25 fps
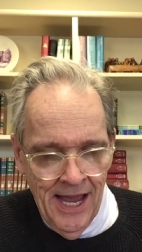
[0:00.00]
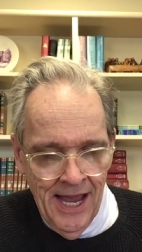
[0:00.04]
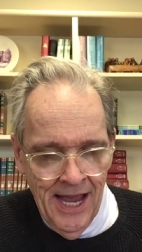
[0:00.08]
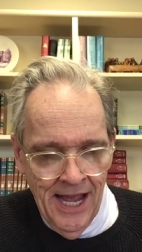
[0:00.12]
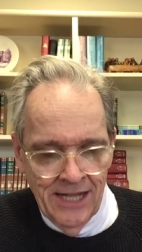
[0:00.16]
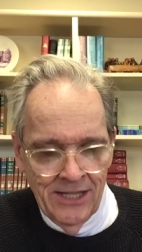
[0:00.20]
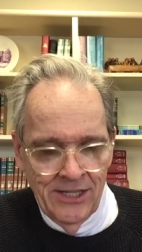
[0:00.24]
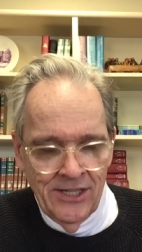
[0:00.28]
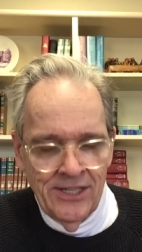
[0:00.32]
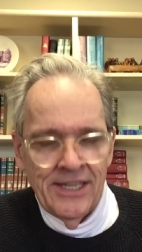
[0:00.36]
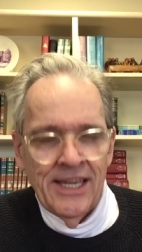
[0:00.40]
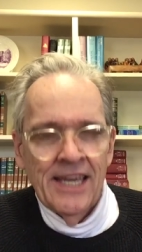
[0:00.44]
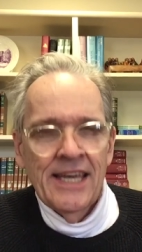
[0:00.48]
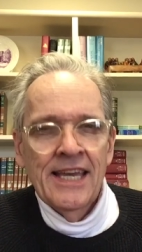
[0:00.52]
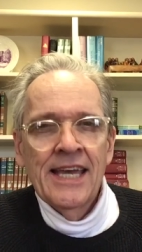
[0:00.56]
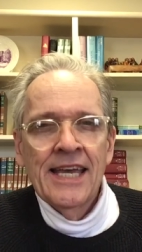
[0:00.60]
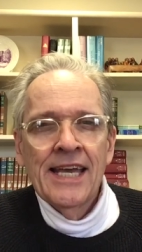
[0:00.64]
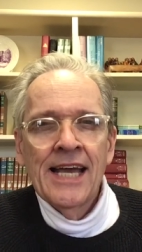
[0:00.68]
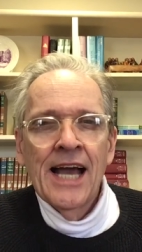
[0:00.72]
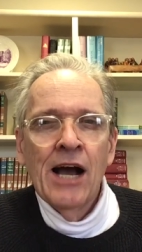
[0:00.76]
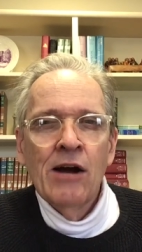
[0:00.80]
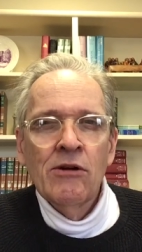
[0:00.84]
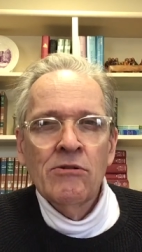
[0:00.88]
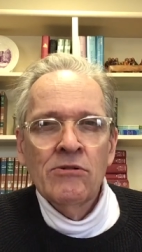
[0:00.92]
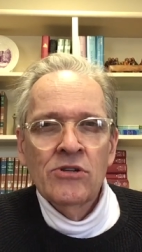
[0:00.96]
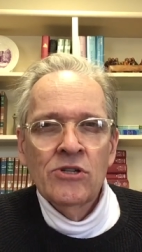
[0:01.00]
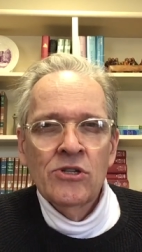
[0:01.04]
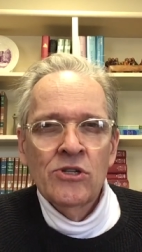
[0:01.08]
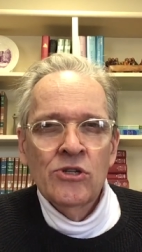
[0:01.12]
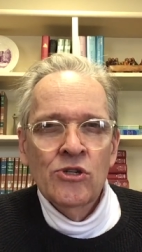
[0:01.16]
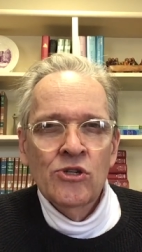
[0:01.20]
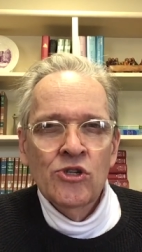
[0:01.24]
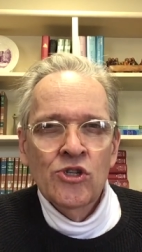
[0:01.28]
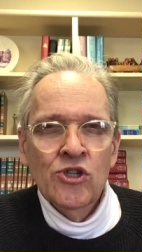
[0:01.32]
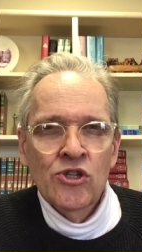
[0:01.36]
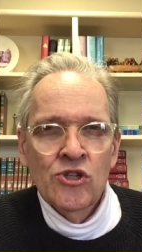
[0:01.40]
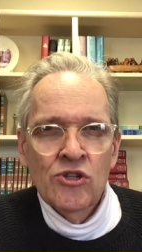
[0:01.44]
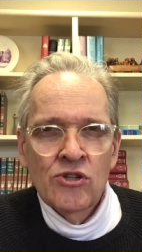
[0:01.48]
And seeking out
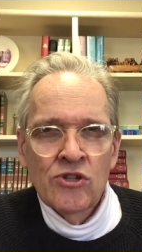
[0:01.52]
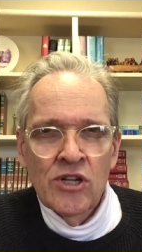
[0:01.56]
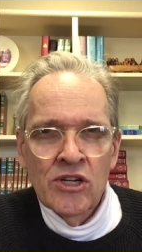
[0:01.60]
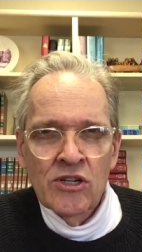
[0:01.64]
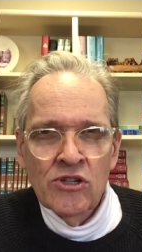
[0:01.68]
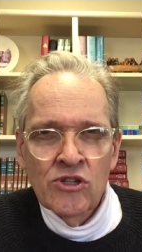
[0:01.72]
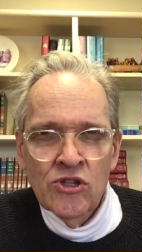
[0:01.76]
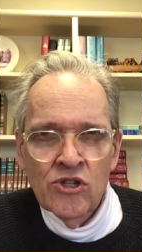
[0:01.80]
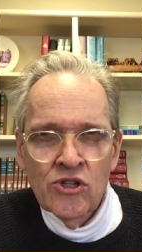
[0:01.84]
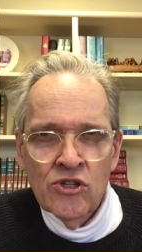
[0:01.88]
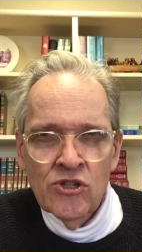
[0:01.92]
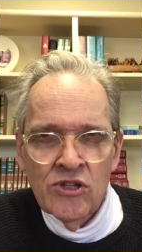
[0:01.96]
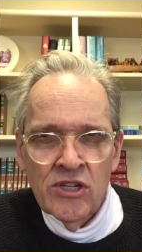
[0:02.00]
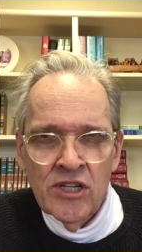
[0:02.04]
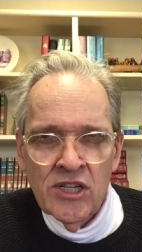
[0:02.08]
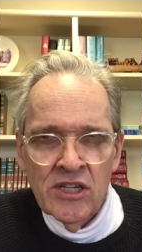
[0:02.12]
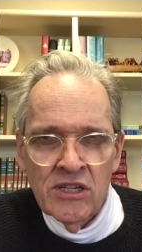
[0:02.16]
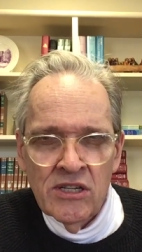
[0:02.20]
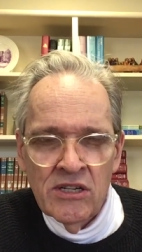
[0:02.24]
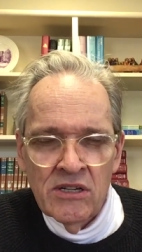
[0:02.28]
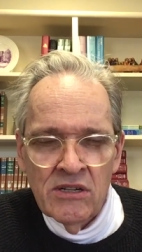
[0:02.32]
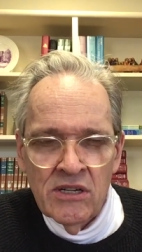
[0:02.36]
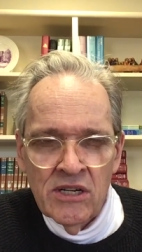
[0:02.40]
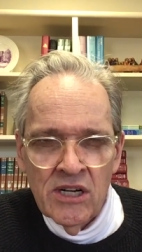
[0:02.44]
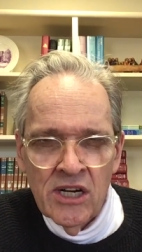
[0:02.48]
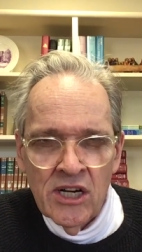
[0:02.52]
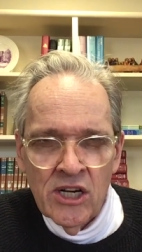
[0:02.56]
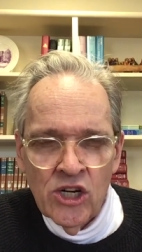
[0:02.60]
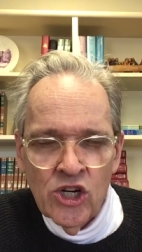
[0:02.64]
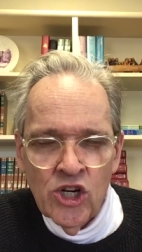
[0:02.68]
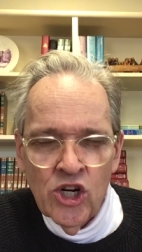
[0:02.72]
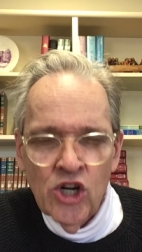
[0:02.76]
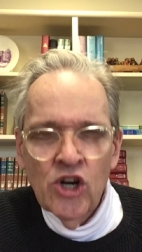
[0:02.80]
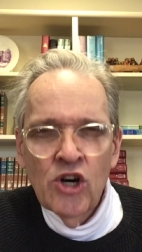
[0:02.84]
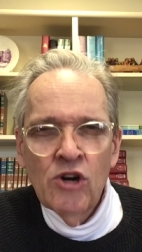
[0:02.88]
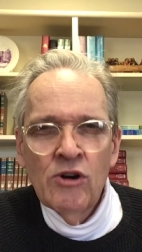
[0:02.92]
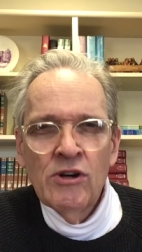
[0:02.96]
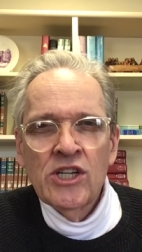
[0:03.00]
the
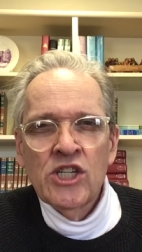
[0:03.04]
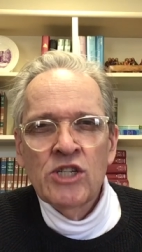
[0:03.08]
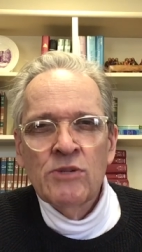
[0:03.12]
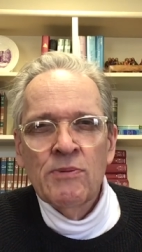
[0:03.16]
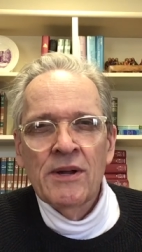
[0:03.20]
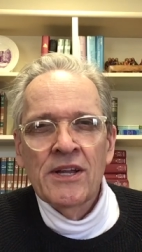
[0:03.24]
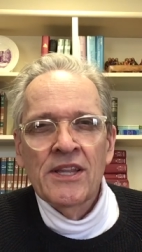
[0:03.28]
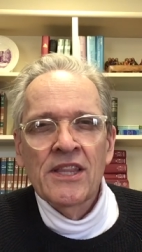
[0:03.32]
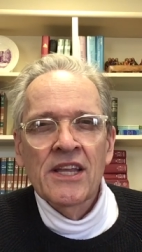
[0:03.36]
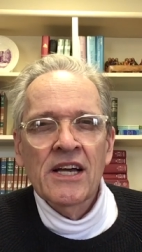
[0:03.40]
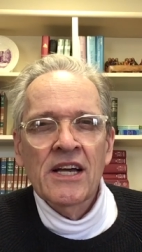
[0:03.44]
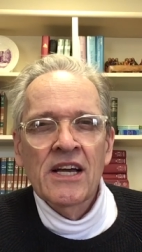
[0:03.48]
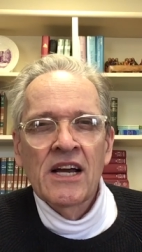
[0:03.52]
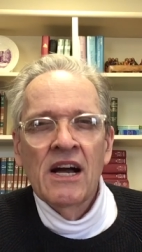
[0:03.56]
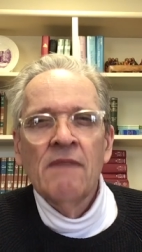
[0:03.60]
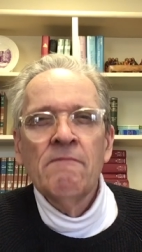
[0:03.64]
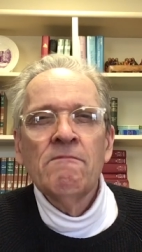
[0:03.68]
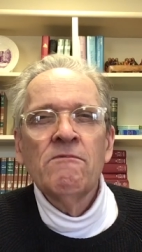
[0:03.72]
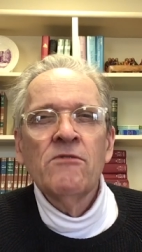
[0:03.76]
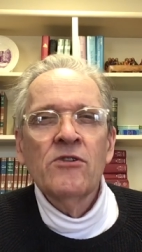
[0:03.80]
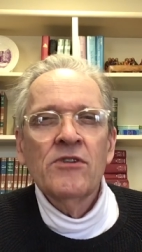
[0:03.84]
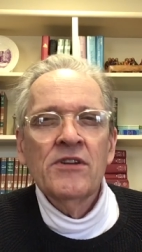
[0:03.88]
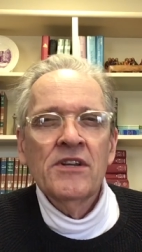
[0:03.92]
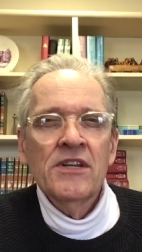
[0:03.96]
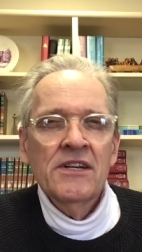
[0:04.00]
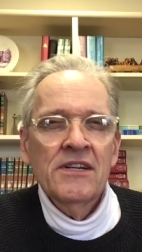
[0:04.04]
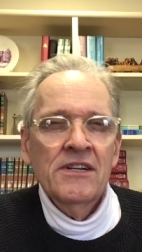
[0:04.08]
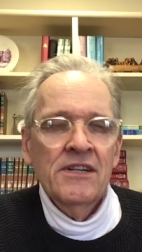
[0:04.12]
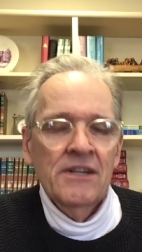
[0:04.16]
encouragement and the comfort